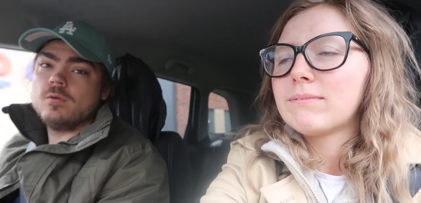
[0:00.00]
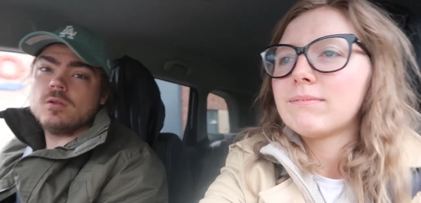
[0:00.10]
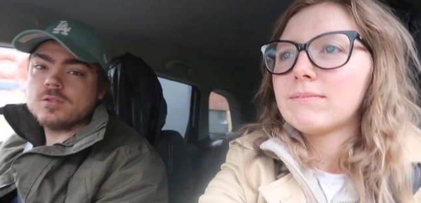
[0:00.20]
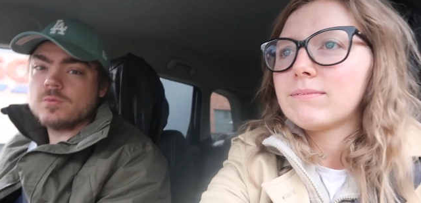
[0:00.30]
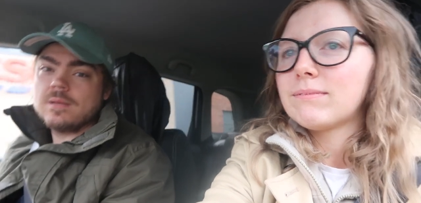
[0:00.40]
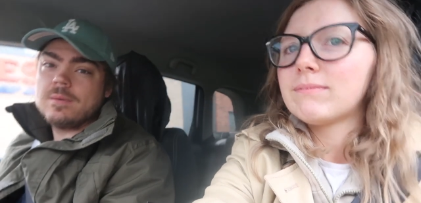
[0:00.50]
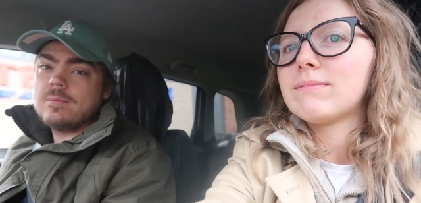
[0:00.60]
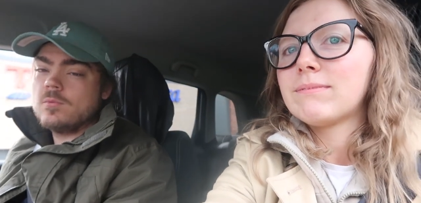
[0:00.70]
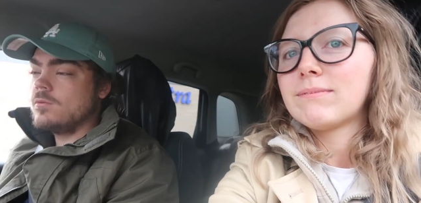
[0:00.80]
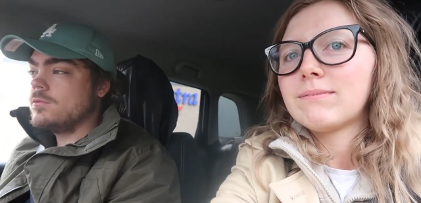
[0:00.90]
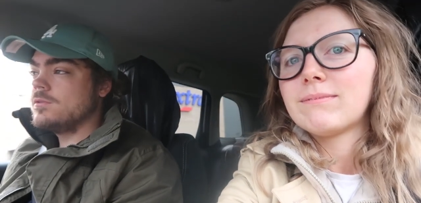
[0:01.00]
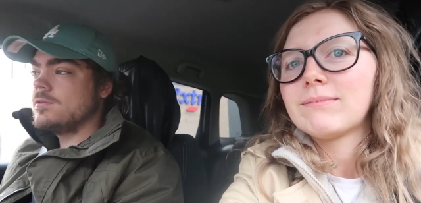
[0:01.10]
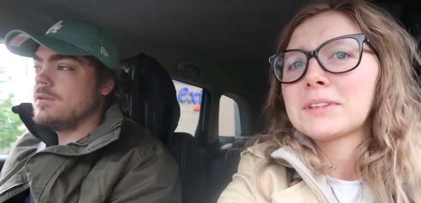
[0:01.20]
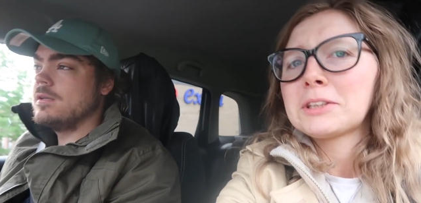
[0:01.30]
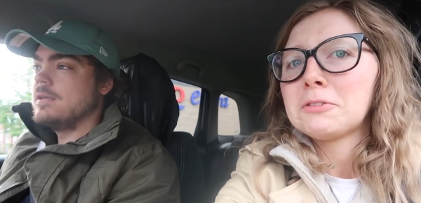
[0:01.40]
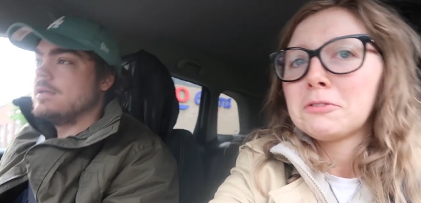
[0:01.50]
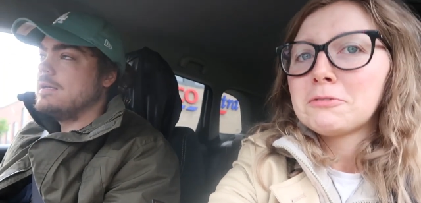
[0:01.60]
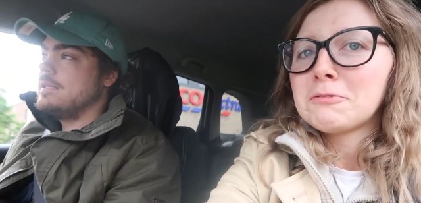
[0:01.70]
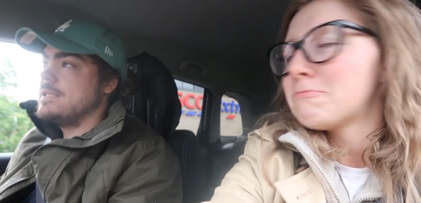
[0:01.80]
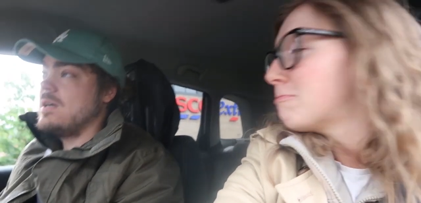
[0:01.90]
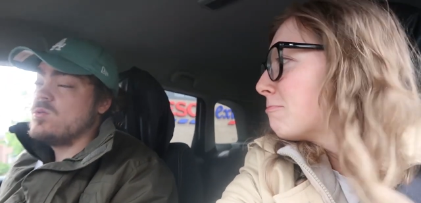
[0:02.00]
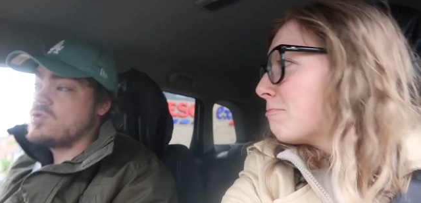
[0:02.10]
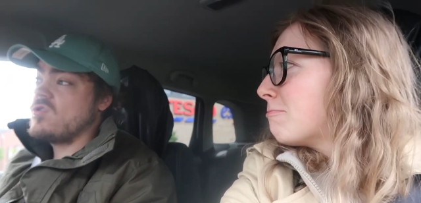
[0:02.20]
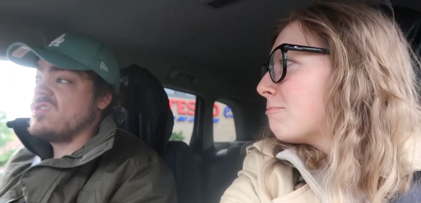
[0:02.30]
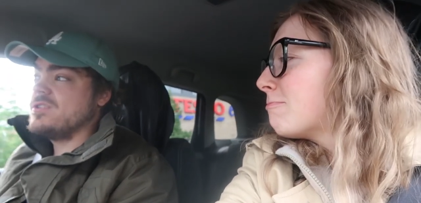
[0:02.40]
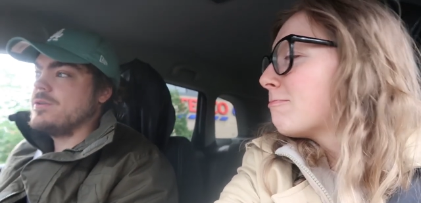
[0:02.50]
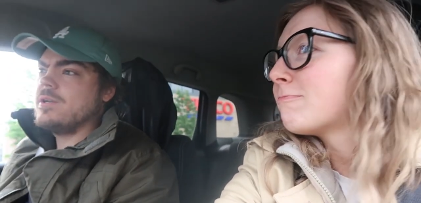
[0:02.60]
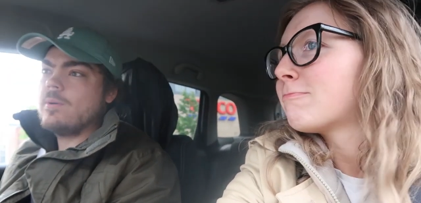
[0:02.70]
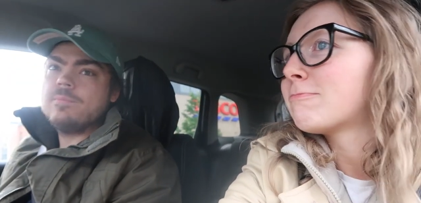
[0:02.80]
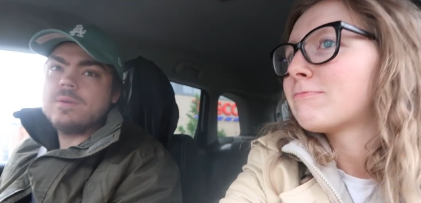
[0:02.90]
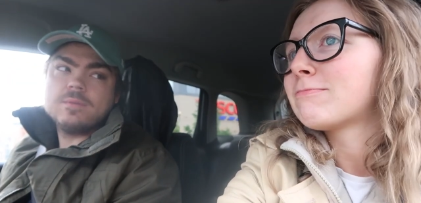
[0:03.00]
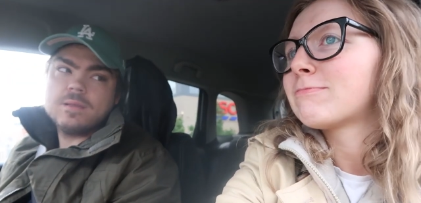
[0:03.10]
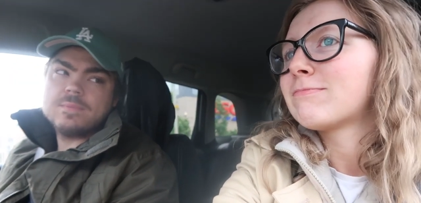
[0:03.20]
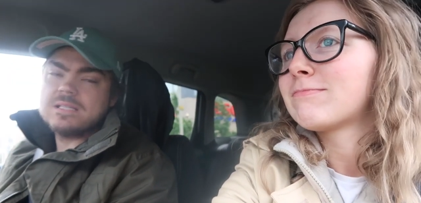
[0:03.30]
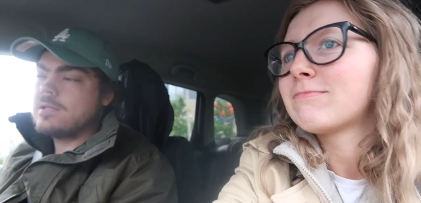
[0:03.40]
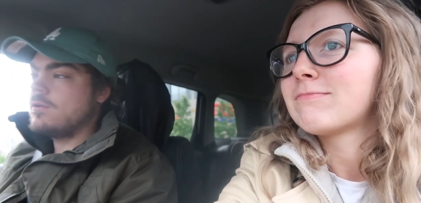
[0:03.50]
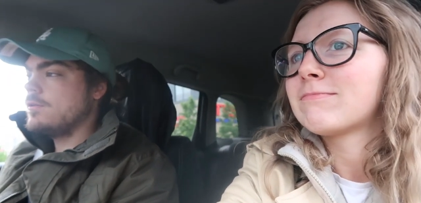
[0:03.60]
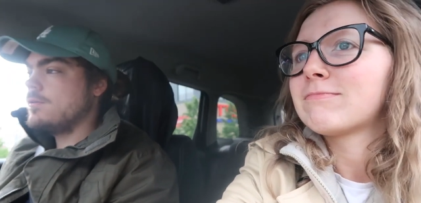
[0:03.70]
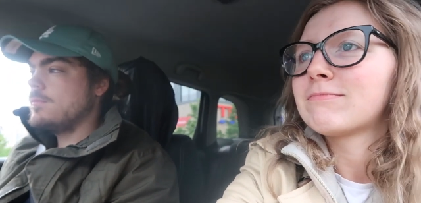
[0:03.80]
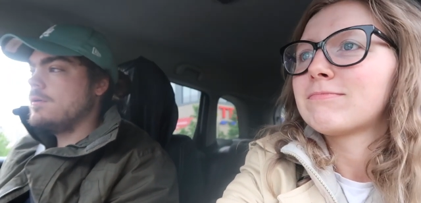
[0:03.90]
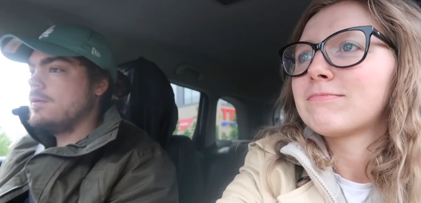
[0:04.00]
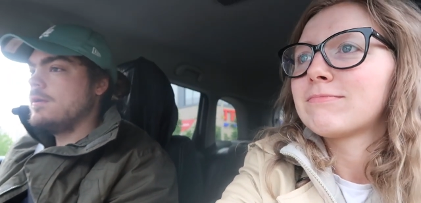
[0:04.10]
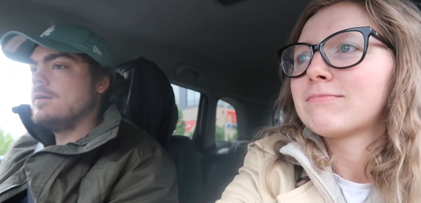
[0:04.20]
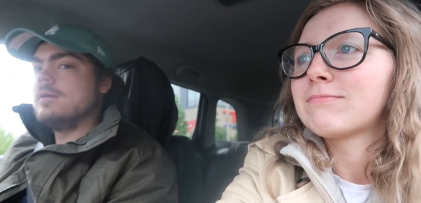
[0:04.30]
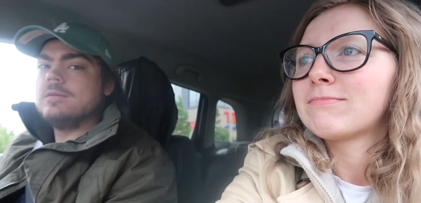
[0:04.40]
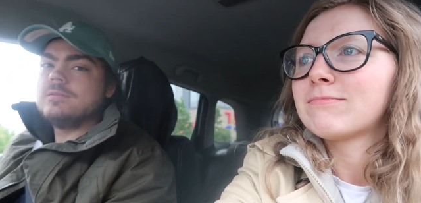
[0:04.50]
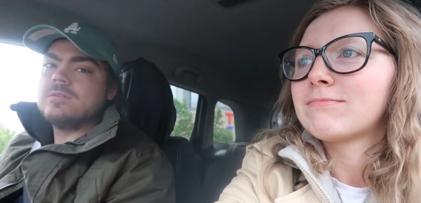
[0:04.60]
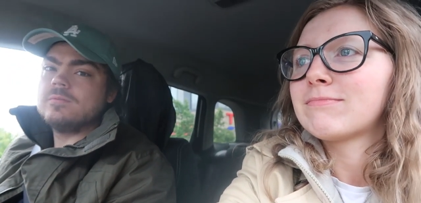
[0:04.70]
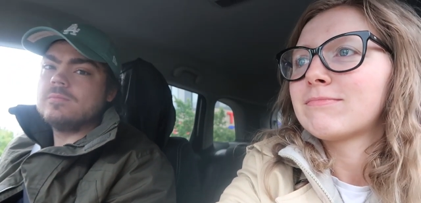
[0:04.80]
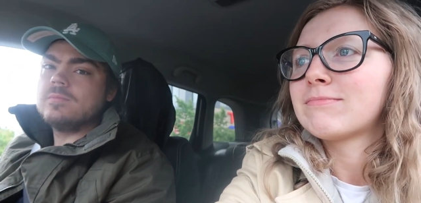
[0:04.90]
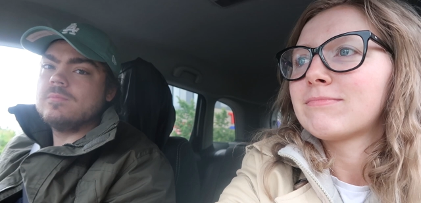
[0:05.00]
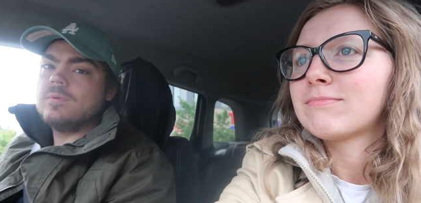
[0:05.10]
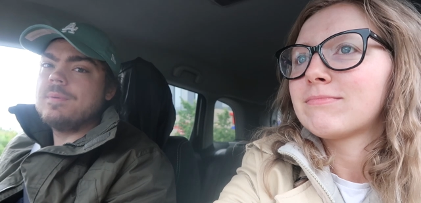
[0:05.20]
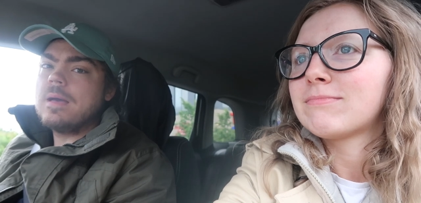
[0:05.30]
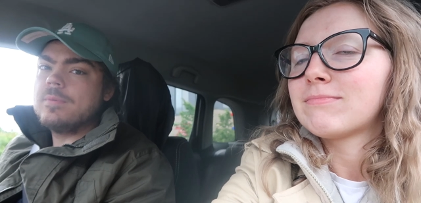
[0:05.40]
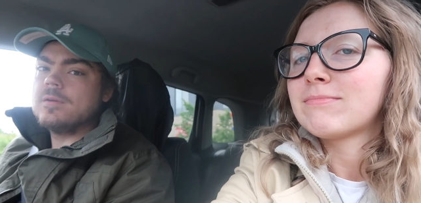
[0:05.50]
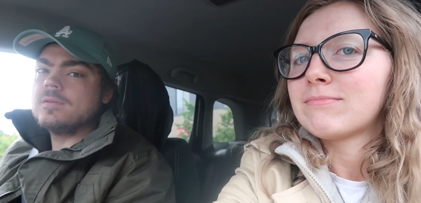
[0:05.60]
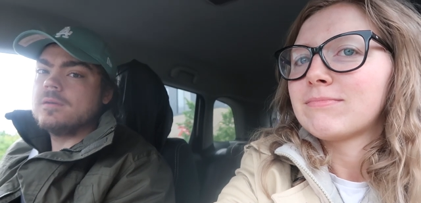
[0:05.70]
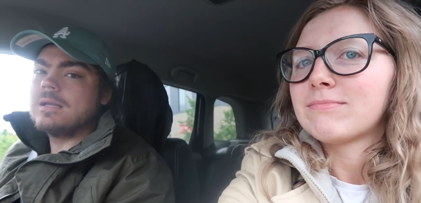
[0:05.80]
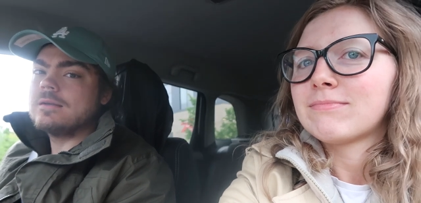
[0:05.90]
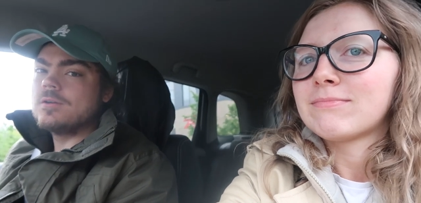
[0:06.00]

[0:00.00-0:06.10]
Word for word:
Speaker 1: put like twenty pine balls into it, or tried to, you know, people missed a lot of them. So we're, we're peppered.